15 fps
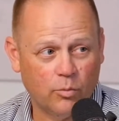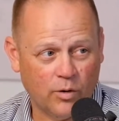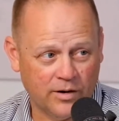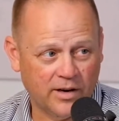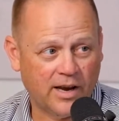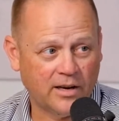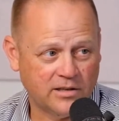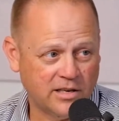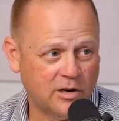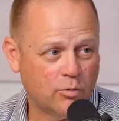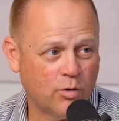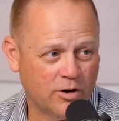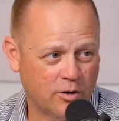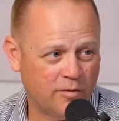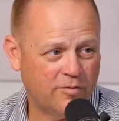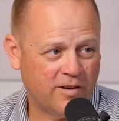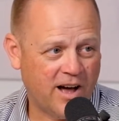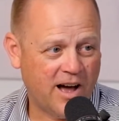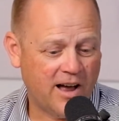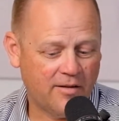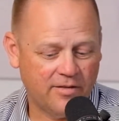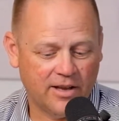
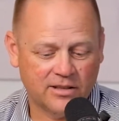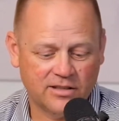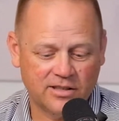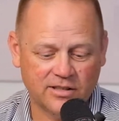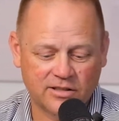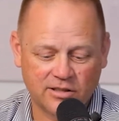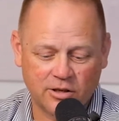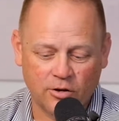119:105 that says,